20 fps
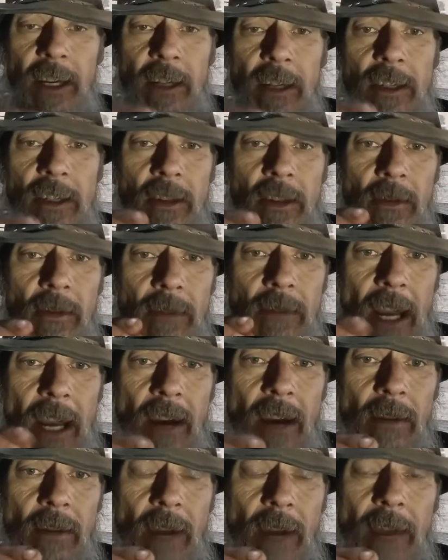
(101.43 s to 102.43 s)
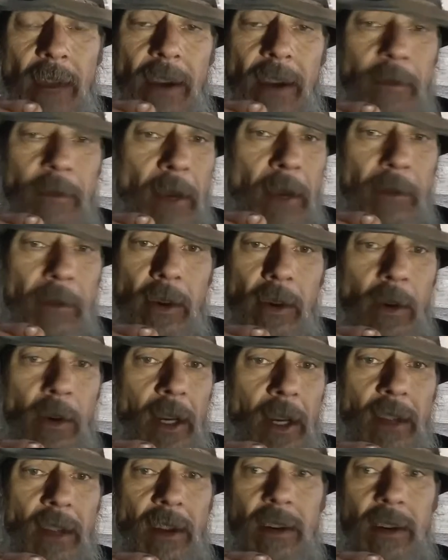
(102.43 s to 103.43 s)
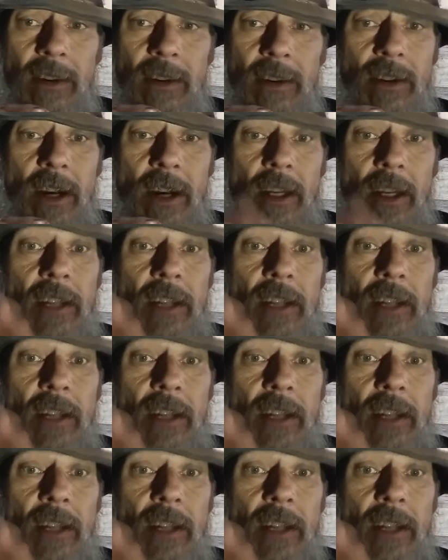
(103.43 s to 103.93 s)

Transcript: and so now I have people going in there and trying to,